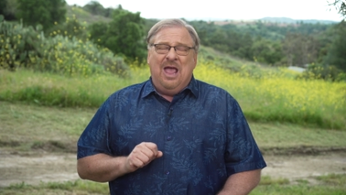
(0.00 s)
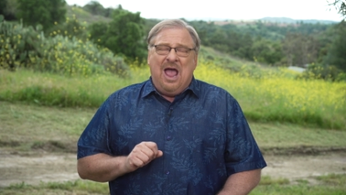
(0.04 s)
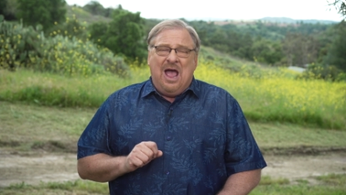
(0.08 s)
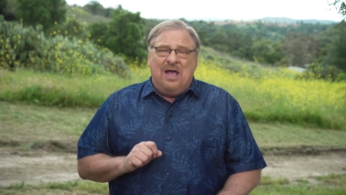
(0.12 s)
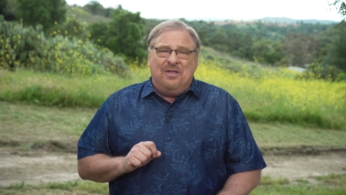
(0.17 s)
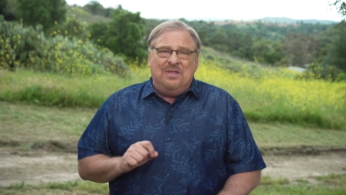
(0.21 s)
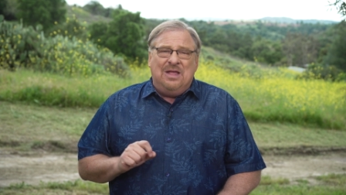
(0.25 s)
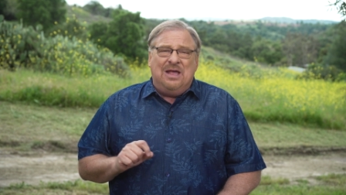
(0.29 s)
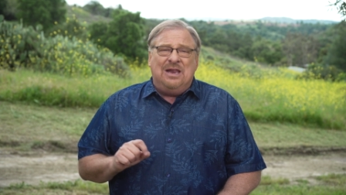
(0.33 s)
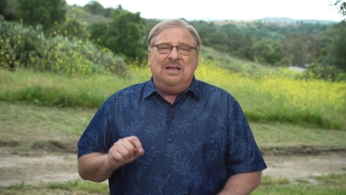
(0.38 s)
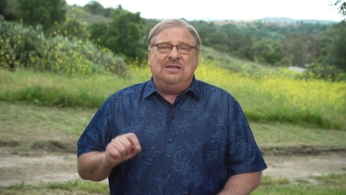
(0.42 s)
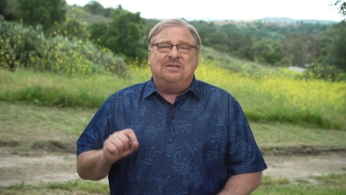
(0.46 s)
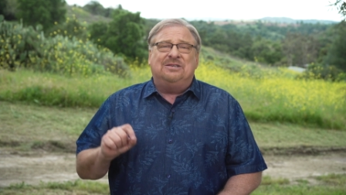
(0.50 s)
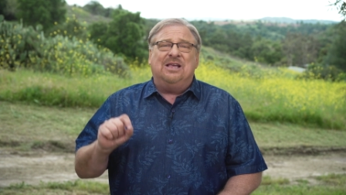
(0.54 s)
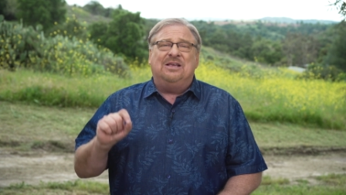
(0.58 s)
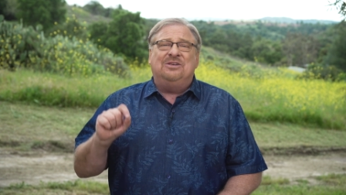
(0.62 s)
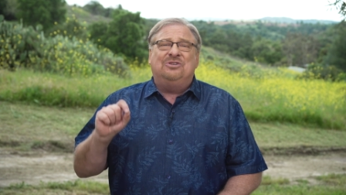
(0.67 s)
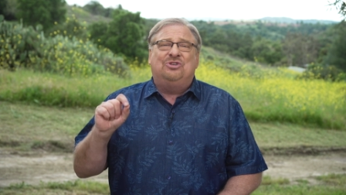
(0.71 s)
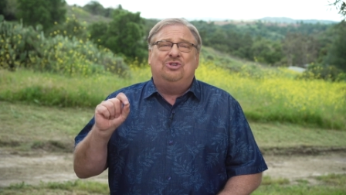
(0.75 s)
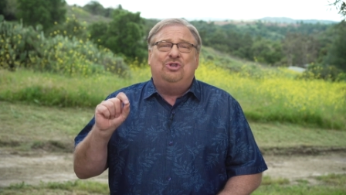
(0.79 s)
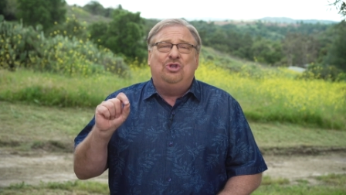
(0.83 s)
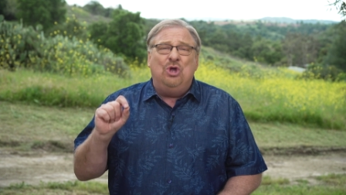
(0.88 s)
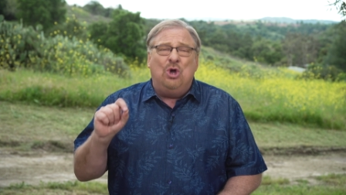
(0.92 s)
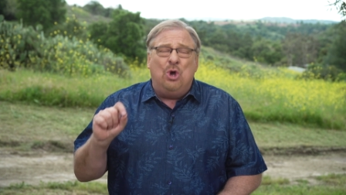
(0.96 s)
And then he
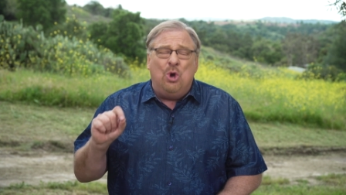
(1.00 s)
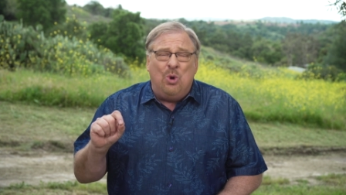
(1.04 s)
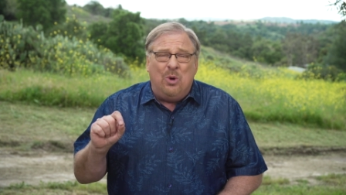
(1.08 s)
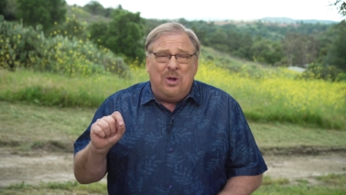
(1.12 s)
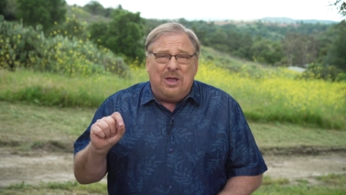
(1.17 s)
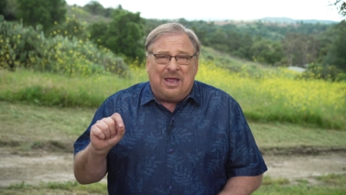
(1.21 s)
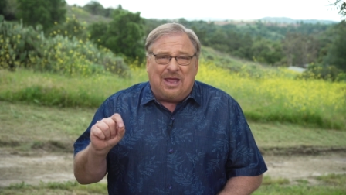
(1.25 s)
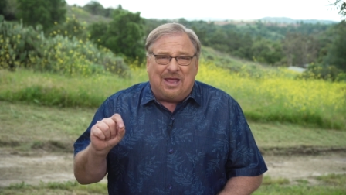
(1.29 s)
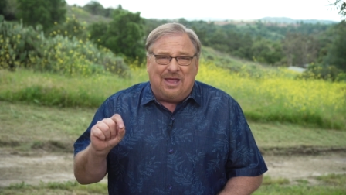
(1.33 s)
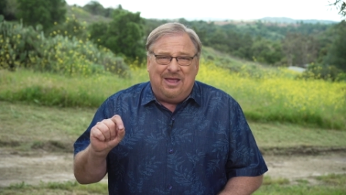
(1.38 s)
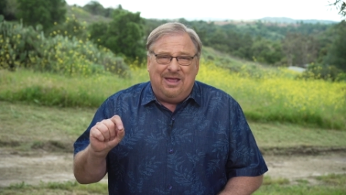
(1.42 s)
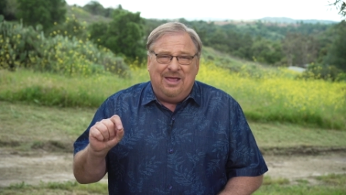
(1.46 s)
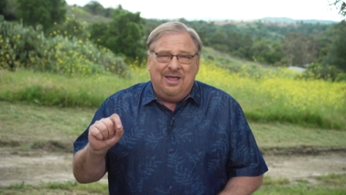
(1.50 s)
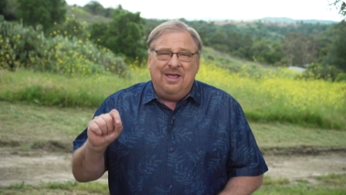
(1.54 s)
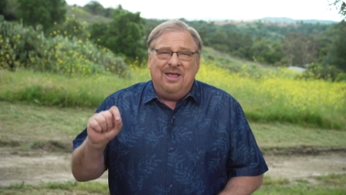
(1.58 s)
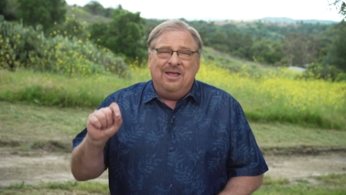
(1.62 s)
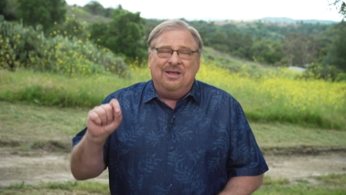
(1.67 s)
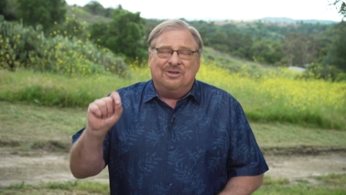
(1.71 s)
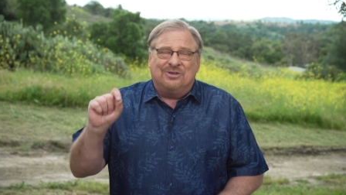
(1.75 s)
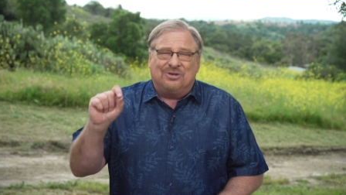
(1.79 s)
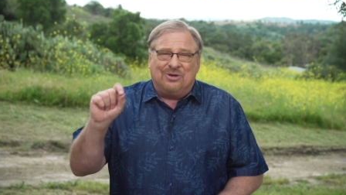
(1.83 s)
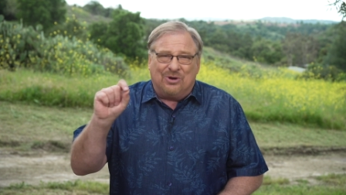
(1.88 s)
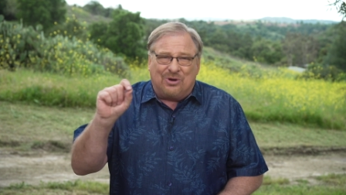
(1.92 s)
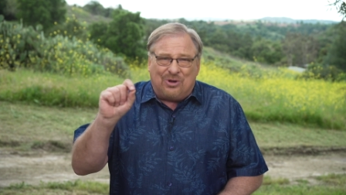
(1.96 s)
says, doing.
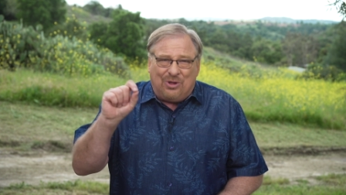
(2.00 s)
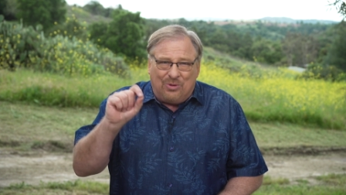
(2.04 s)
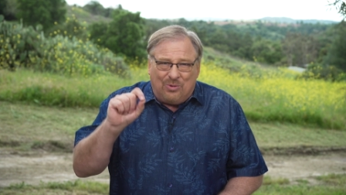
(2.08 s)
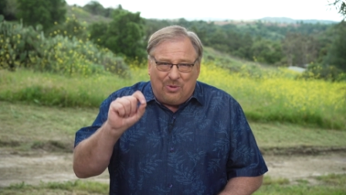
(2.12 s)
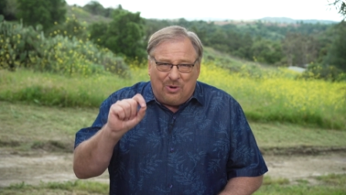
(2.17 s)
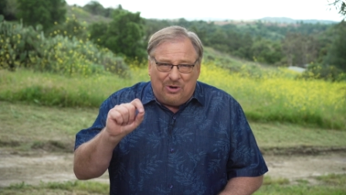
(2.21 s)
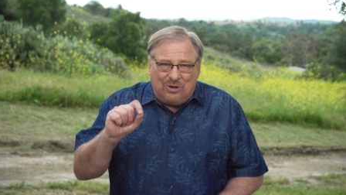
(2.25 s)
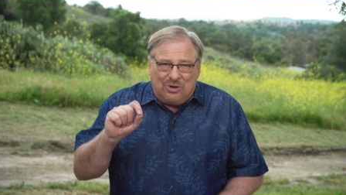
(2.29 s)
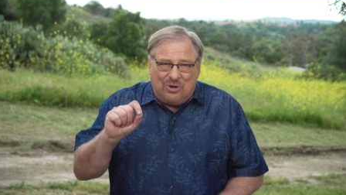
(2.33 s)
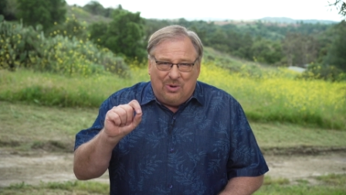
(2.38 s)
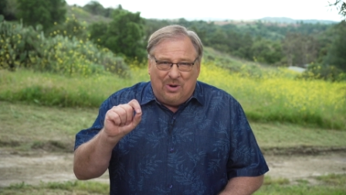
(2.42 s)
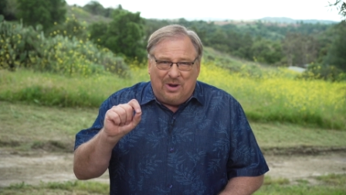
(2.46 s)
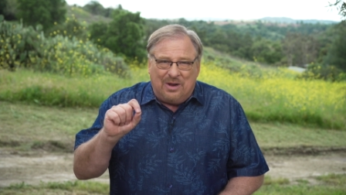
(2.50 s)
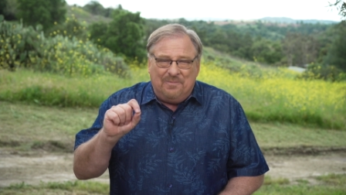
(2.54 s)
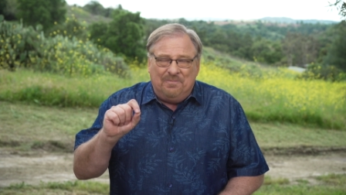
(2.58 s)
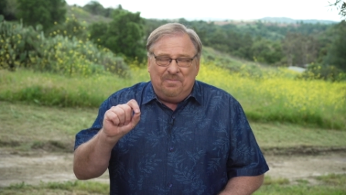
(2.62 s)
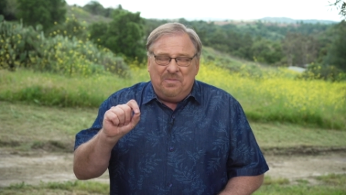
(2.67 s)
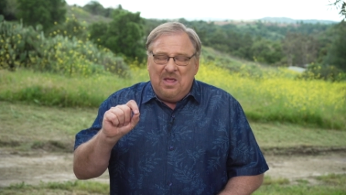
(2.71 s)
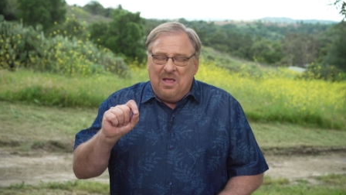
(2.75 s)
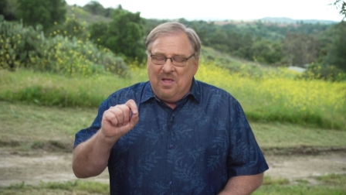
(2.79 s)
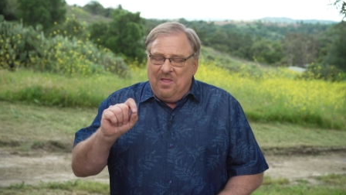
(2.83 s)
Circle the word doing.